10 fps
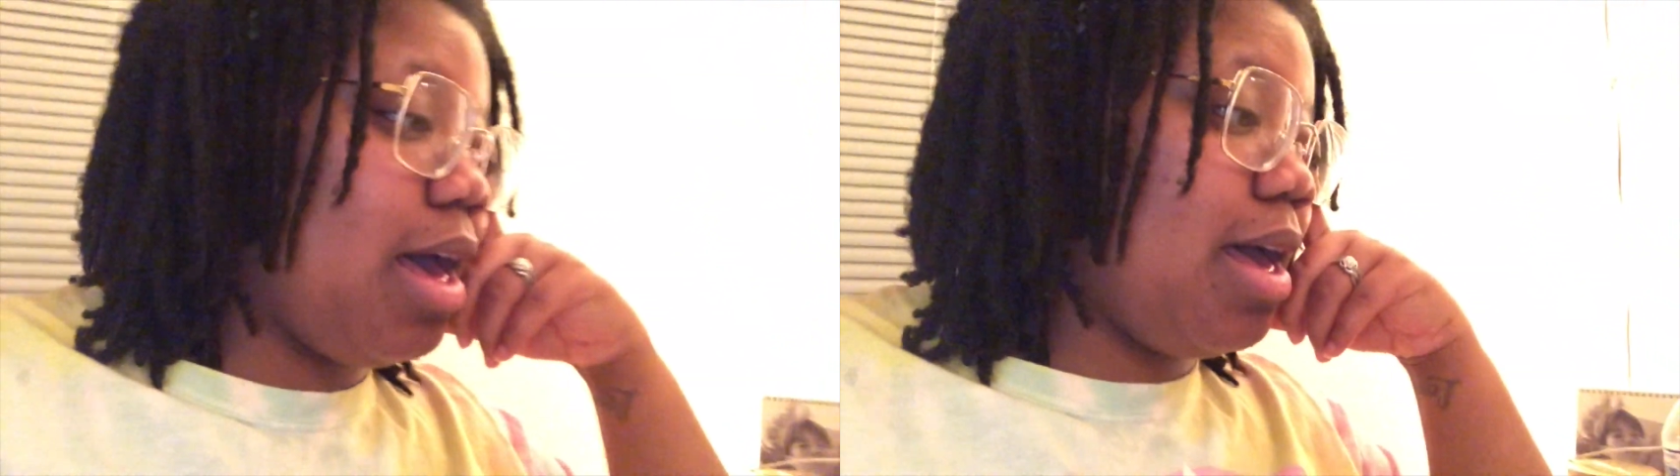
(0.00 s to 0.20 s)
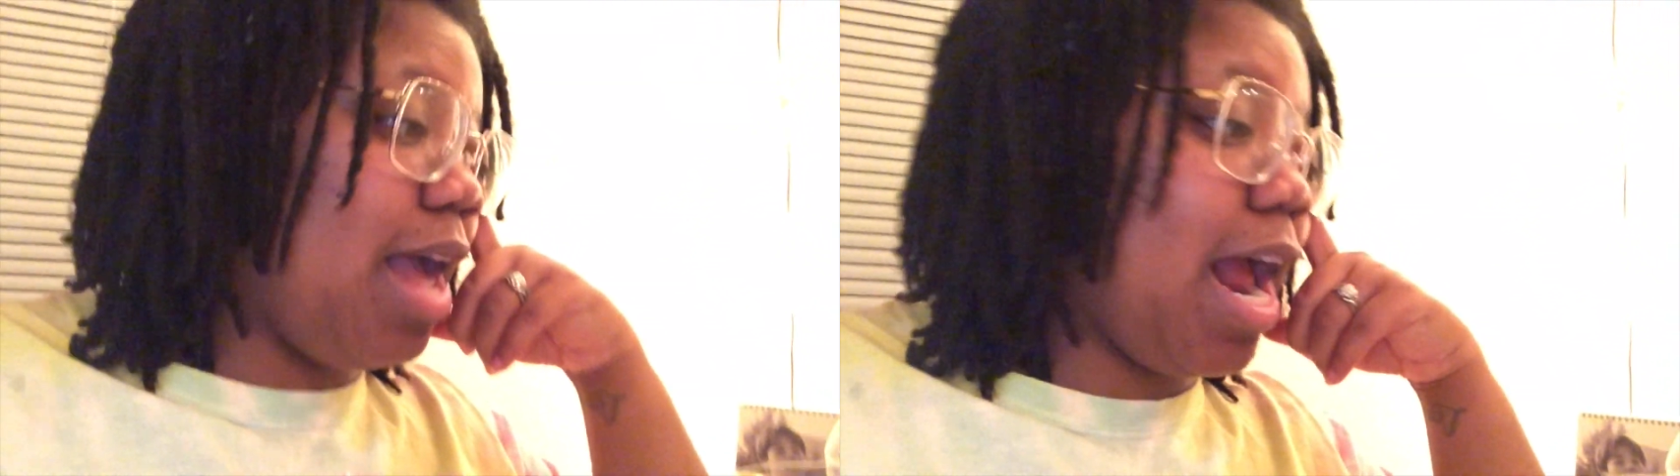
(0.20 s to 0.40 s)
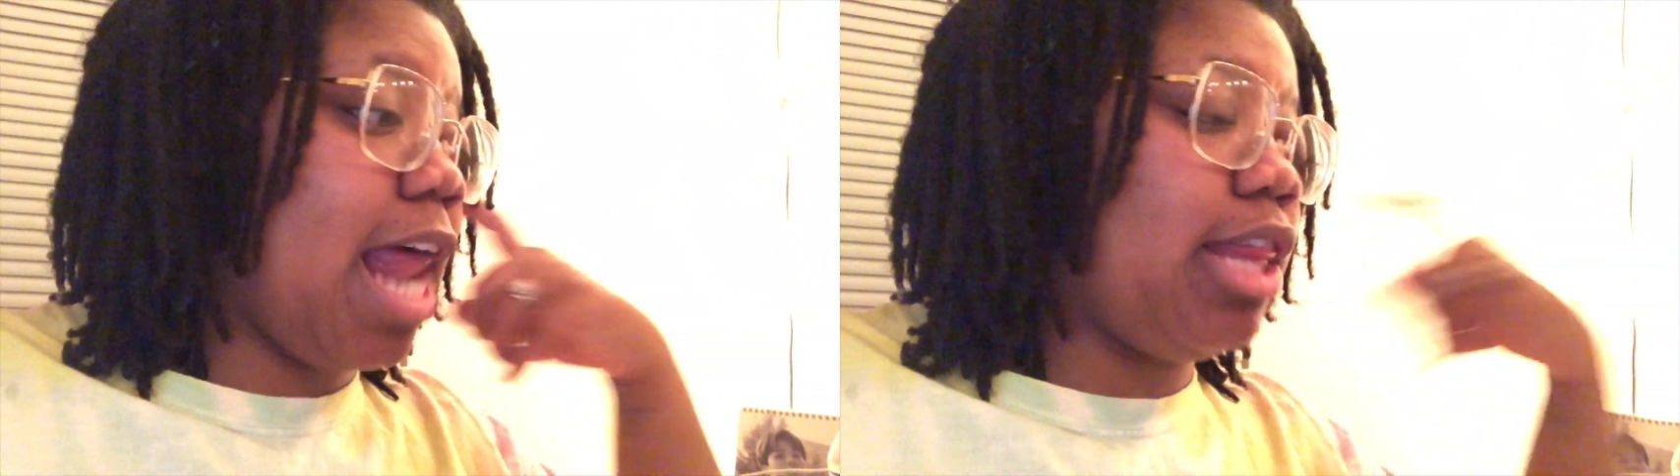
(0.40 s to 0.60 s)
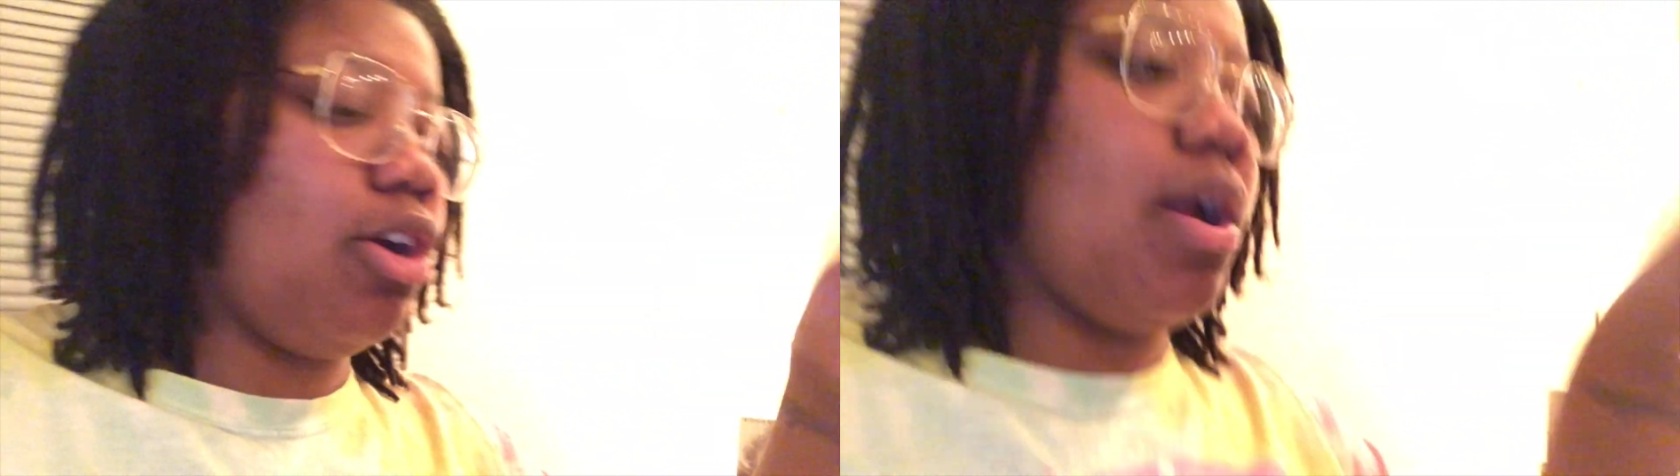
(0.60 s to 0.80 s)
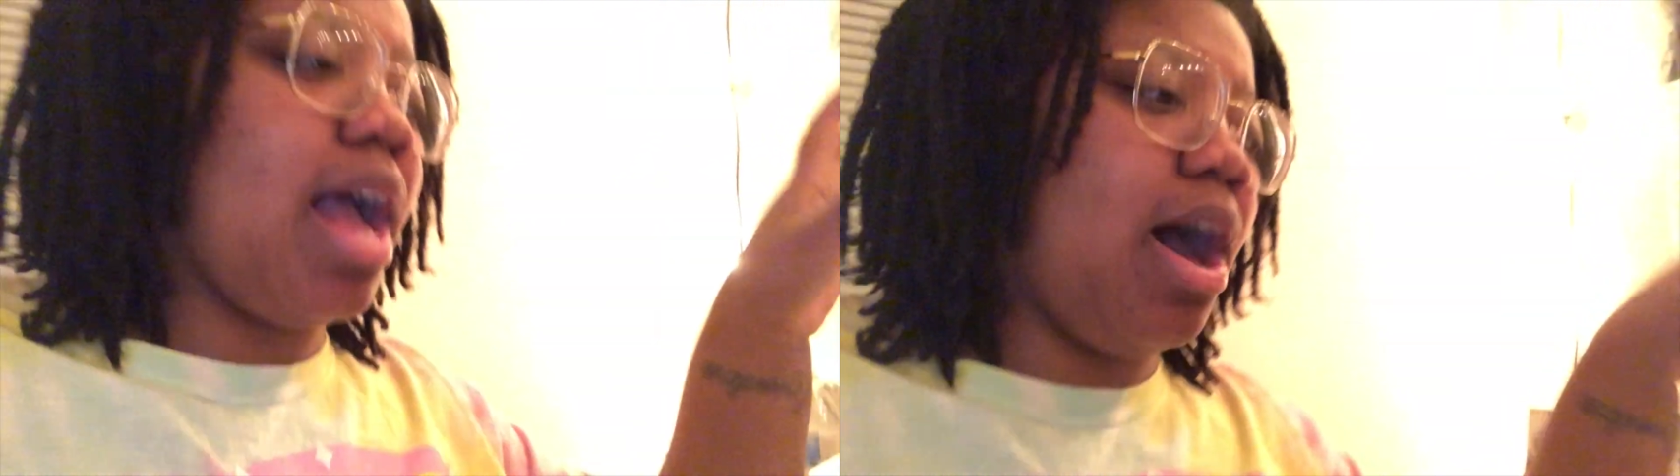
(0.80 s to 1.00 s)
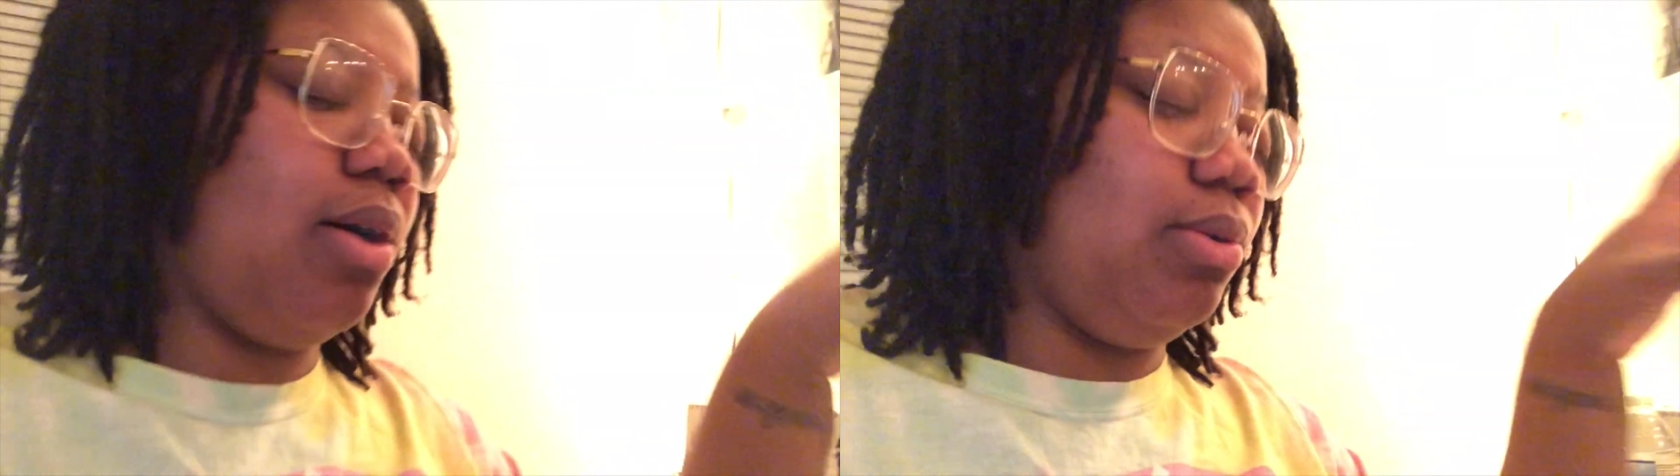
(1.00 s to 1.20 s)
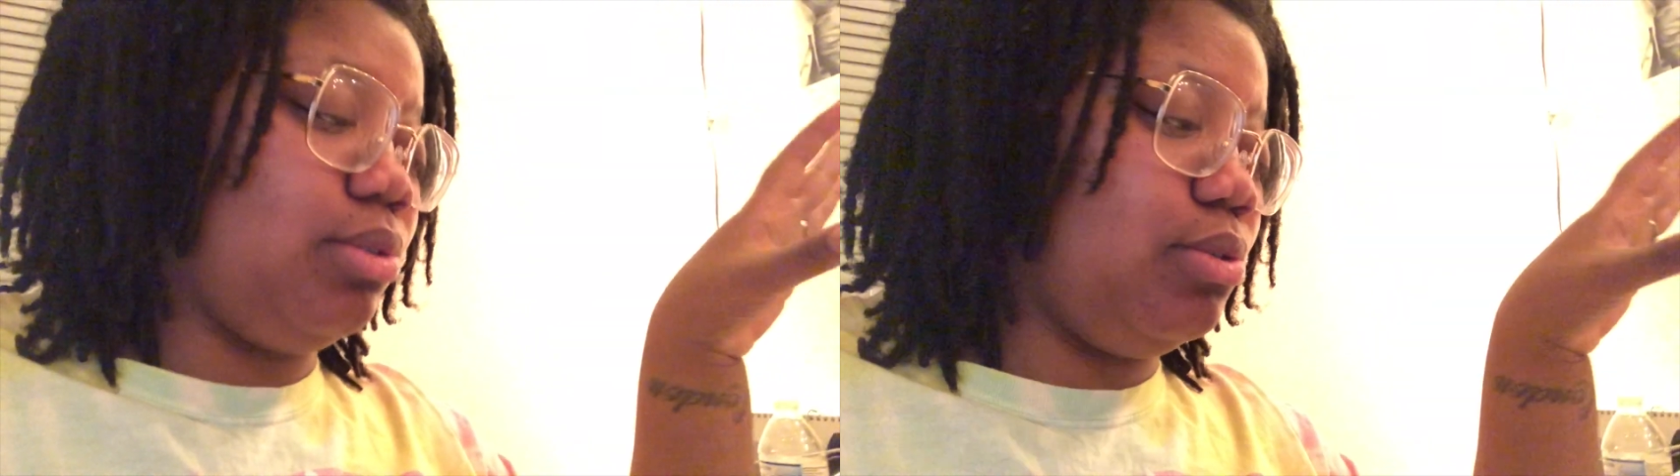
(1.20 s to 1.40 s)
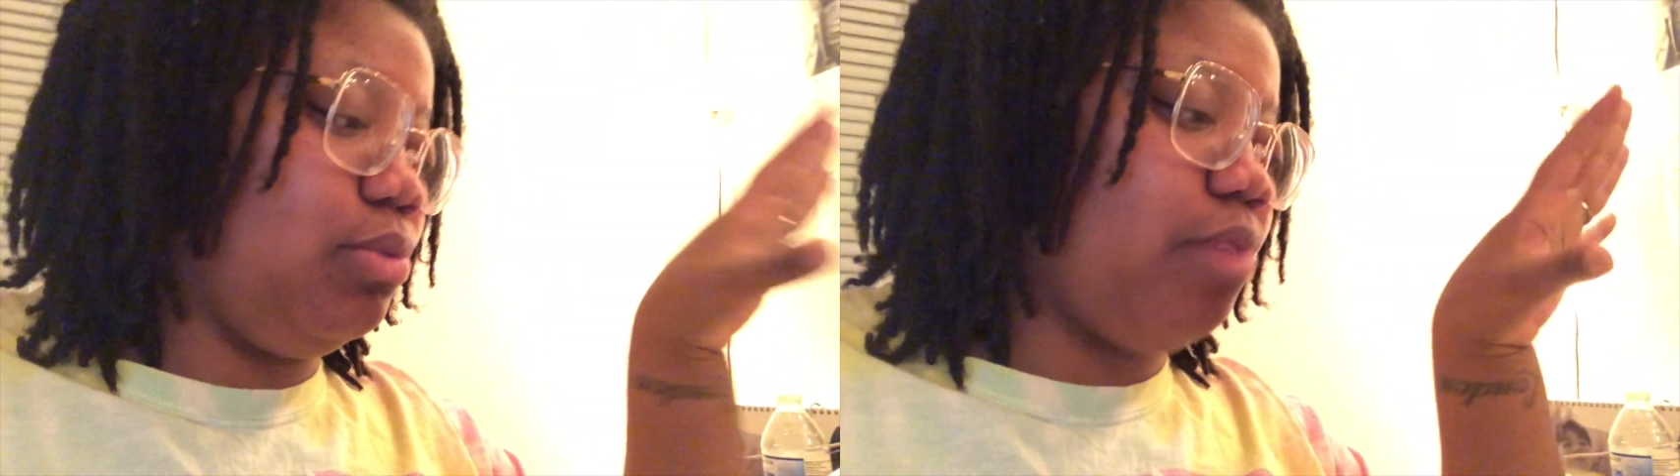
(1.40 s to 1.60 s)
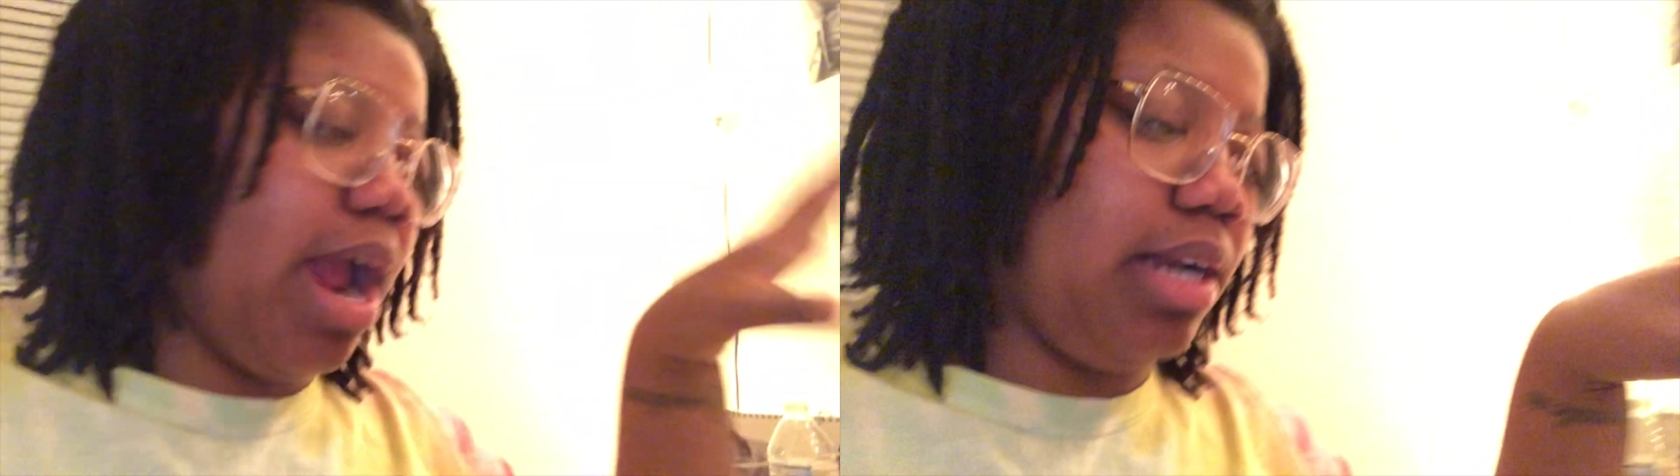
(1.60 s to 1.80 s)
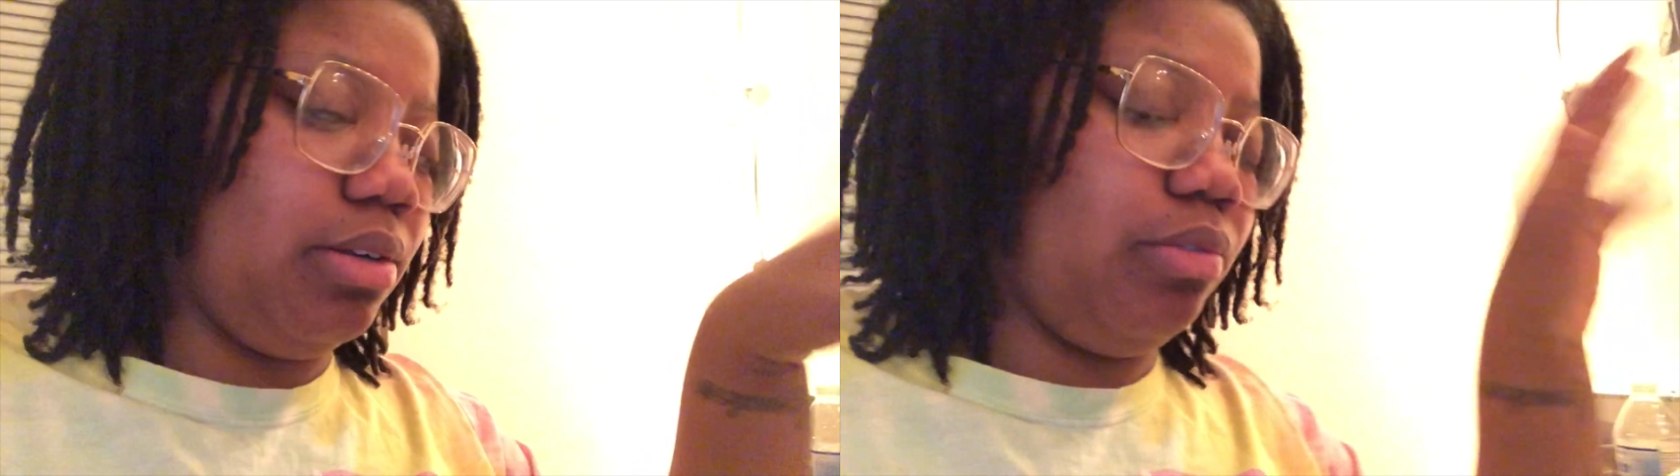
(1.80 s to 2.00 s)
I gotta learn how to
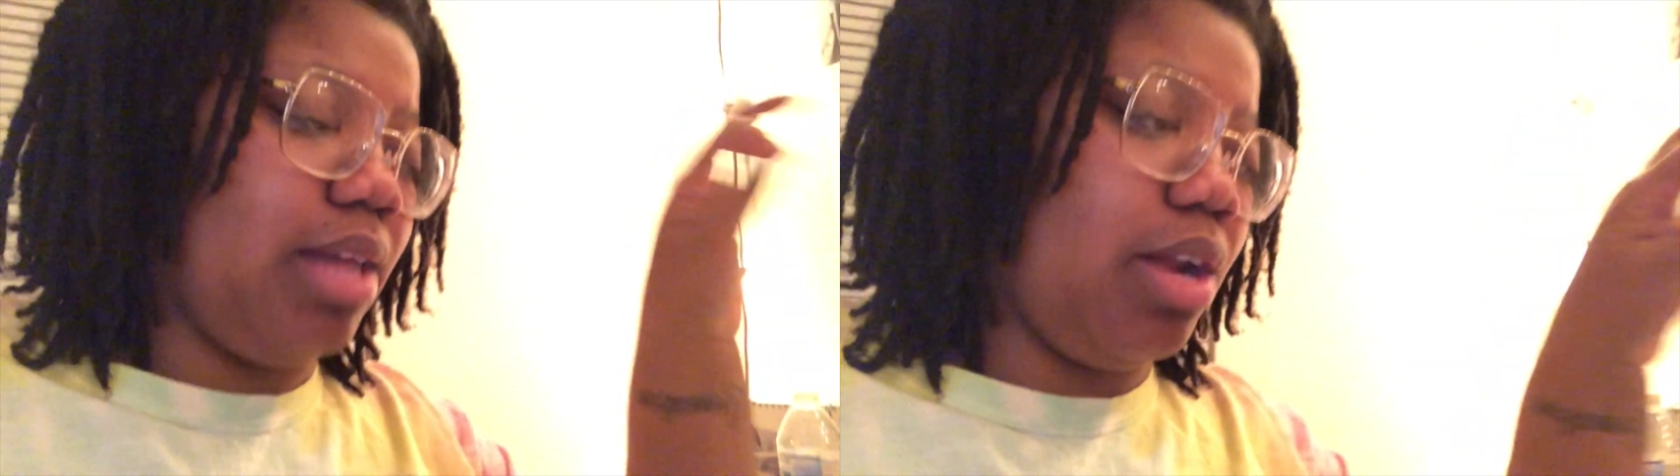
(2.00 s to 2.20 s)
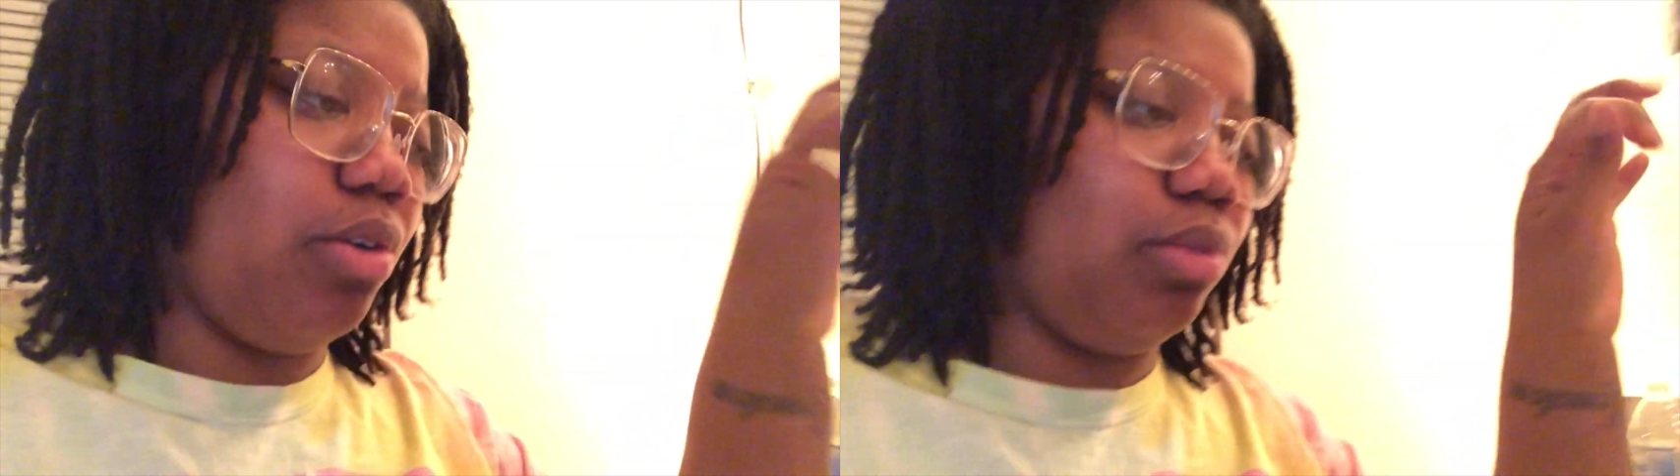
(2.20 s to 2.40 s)
write the letter,